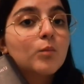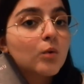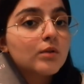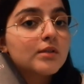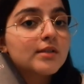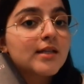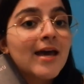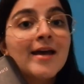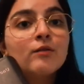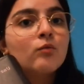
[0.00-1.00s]
books
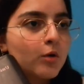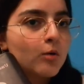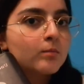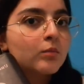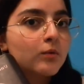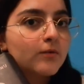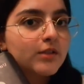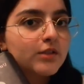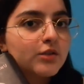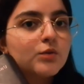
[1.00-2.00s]
and rom-com
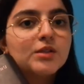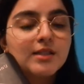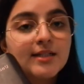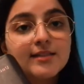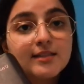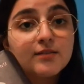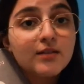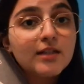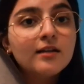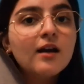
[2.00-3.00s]
movies you see in
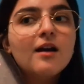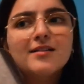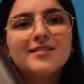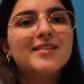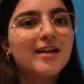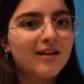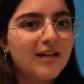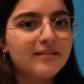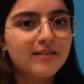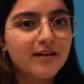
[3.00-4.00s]
TV, they are
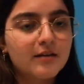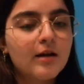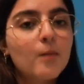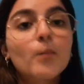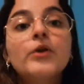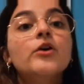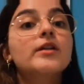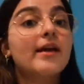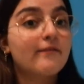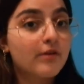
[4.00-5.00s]
like that, but
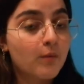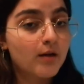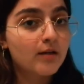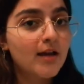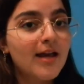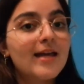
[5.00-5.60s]
not everyone.